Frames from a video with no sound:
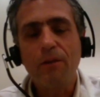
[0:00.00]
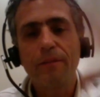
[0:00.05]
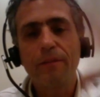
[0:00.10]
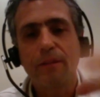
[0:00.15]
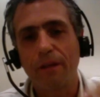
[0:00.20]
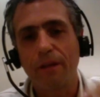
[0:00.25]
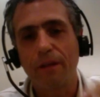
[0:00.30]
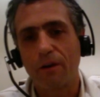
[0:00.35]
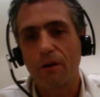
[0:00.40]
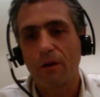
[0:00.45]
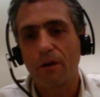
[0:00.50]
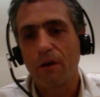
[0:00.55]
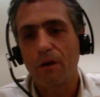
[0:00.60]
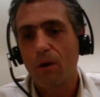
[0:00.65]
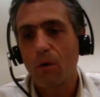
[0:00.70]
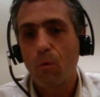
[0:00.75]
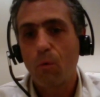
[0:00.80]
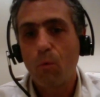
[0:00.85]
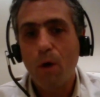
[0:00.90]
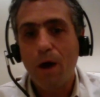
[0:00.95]
and there,
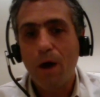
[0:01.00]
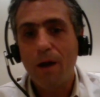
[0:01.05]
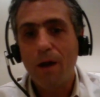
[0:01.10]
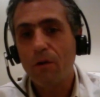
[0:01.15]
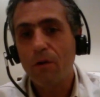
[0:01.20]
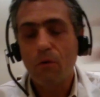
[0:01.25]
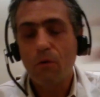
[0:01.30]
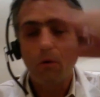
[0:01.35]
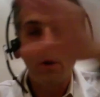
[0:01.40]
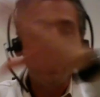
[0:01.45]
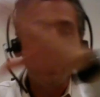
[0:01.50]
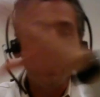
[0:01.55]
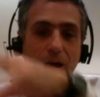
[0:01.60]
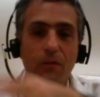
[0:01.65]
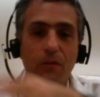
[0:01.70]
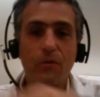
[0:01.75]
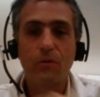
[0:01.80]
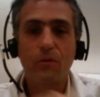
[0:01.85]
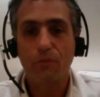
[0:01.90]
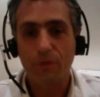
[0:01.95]
one or
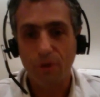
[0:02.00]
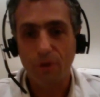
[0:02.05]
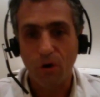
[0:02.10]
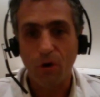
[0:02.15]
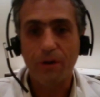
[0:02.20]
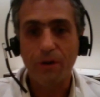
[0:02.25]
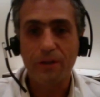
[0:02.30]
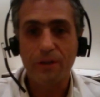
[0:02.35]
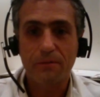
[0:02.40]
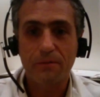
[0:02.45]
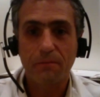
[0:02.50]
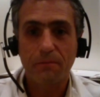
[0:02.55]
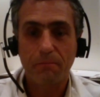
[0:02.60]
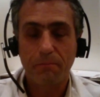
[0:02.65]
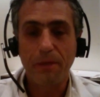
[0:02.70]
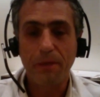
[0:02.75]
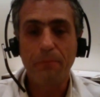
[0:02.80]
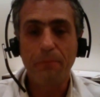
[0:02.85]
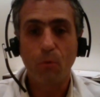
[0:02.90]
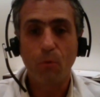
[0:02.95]
another of the audience
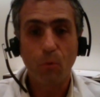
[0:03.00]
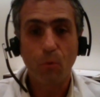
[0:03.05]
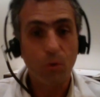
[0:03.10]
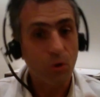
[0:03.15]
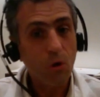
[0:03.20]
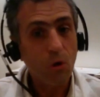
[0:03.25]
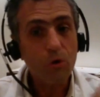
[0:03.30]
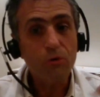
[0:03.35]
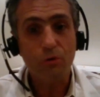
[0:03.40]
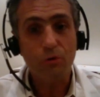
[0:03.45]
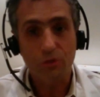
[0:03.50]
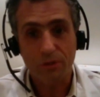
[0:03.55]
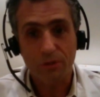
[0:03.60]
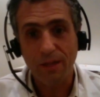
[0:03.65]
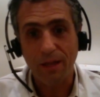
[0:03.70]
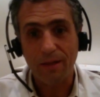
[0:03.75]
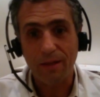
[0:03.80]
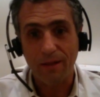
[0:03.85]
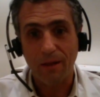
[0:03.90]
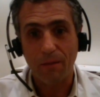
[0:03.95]
people would also
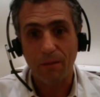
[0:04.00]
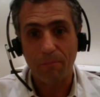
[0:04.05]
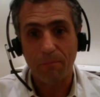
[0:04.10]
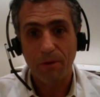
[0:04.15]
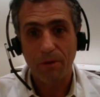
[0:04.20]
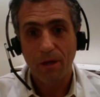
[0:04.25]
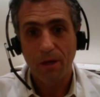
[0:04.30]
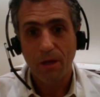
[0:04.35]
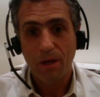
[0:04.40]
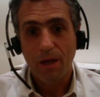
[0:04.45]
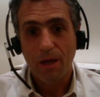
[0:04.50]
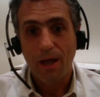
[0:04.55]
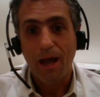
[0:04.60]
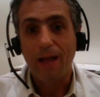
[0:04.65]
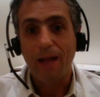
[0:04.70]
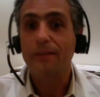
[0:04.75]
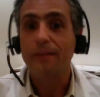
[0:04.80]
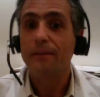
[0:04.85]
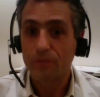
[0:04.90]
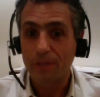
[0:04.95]
stand up
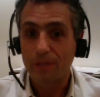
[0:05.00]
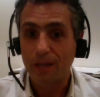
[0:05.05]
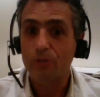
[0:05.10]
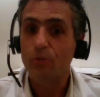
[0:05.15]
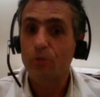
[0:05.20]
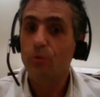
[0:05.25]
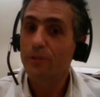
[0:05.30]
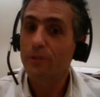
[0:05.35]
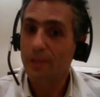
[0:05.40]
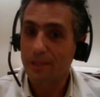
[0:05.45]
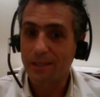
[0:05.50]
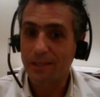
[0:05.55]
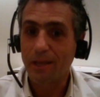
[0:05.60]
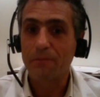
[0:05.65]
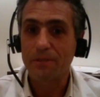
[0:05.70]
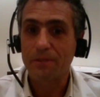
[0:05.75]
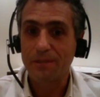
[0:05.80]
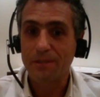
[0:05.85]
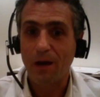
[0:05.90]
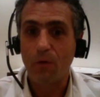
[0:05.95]
and start doing the
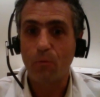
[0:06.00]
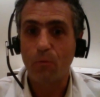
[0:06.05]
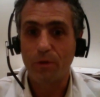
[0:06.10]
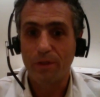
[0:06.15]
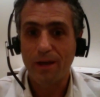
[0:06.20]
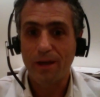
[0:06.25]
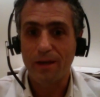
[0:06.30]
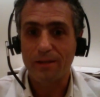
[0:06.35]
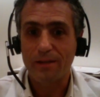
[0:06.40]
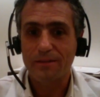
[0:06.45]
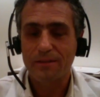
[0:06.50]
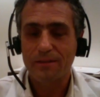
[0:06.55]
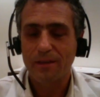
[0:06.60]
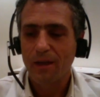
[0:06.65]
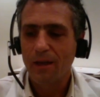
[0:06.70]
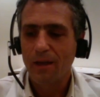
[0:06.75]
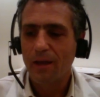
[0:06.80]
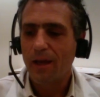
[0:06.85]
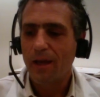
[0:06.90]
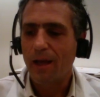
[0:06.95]
same sound with us.
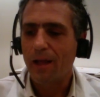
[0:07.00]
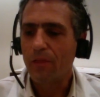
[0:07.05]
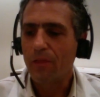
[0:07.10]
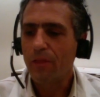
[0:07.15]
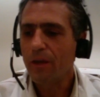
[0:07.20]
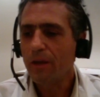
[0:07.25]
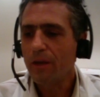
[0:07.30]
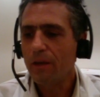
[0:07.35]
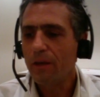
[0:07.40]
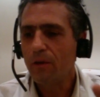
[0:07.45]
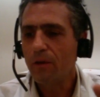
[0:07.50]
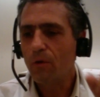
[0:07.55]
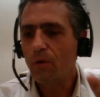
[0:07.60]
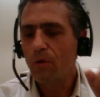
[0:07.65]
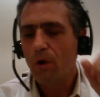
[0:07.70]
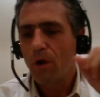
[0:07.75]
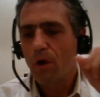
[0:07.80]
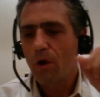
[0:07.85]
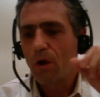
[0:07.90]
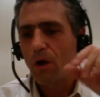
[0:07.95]
And then, in
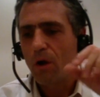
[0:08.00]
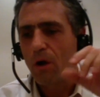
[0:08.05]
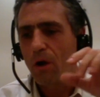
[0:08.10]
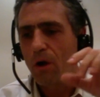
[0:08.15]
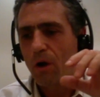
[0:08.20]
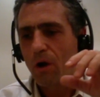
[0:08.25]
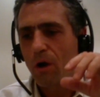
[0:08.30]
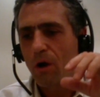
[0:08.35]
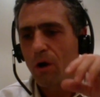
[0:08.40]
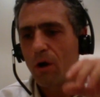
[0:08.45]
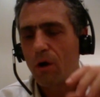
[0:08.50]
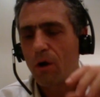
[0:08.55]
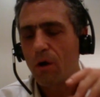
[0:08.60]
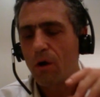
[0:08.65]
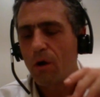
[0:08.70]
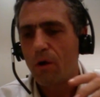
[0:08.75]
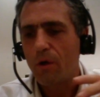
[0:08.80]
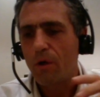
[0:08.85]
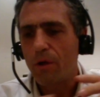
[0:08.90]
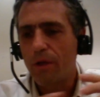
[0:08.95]

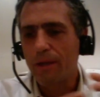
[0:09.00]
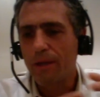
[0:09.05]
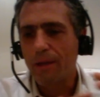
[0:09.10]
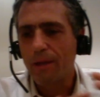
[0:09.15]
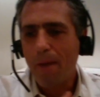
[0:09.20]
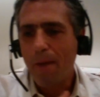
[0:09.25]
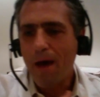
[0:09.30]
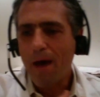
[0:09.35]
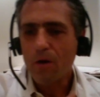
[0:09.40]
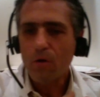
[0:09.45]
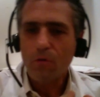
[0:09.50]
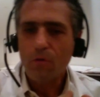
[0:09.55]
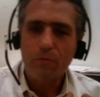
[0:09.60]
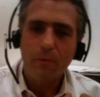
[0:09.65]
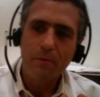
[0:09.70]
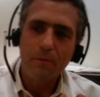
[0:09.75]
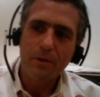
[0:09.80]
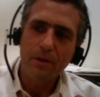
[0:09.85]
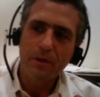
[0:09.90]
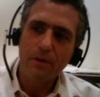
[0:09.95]
a matter of
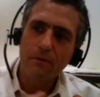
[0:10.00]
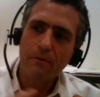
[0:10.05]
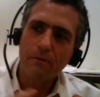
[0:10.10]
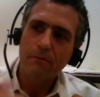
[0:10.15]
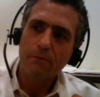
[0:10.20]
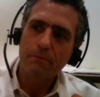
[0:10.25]
maybe